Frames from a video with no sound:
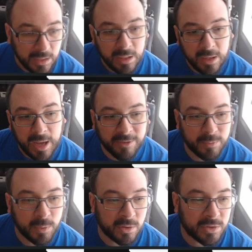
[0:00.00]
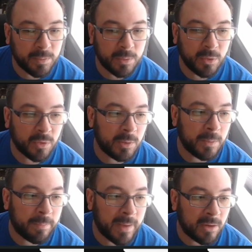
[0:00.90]
Afterburners to maneuver a little
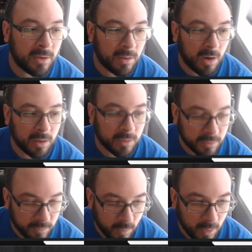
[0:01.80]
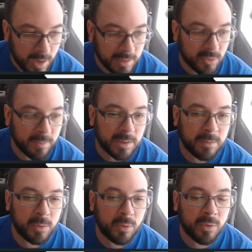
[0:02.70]
bit better. R4 Astromech to
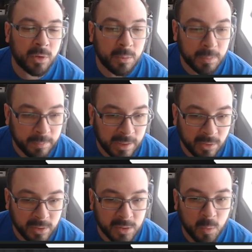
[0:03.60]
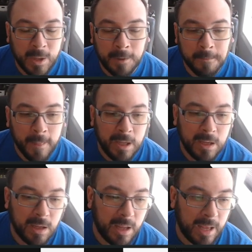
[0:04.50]
maneuver a little bit better as well.
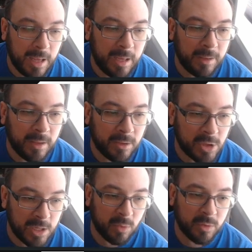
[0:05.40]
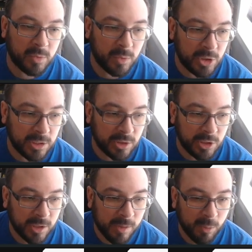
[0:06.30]
And then Janor's with Jin,
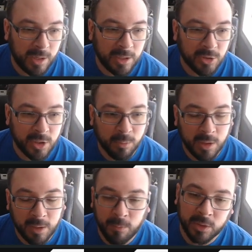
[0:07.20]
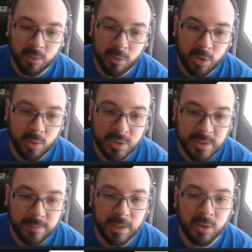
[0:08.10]
shield upgrade, engine upgrade, multi-crow, just
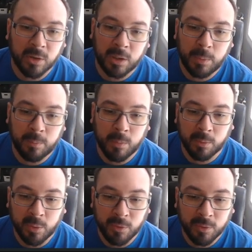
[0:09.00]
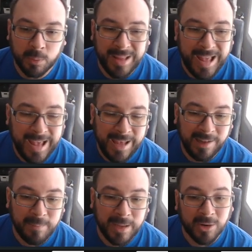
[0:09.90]
to make her a little bit more maneuverable
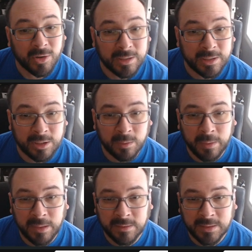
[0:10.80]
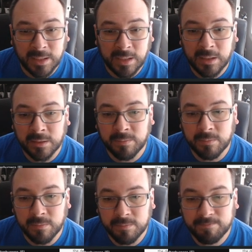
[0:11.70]
and make her a little bit
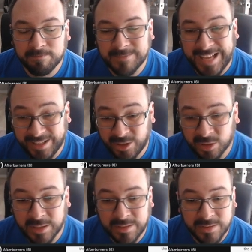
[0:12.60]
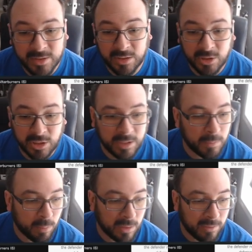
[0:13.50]
tankier, because she can be
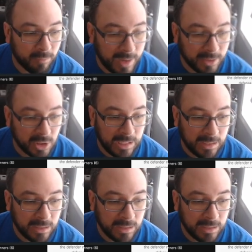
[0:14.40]
pretty fragile.